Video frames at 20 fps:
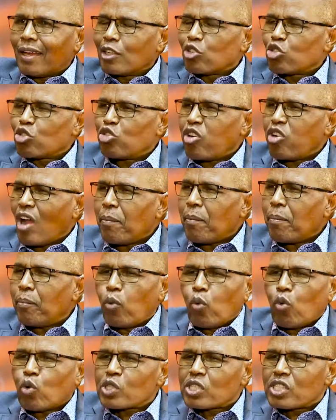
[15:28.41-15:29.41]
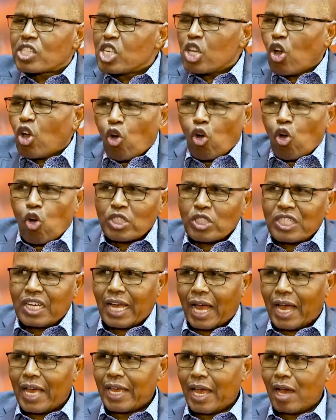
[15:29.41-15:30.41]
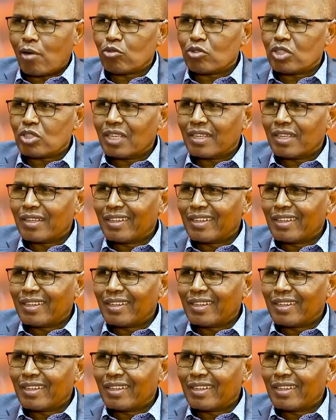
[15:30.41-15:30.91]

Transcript: Trump was the odd guy out.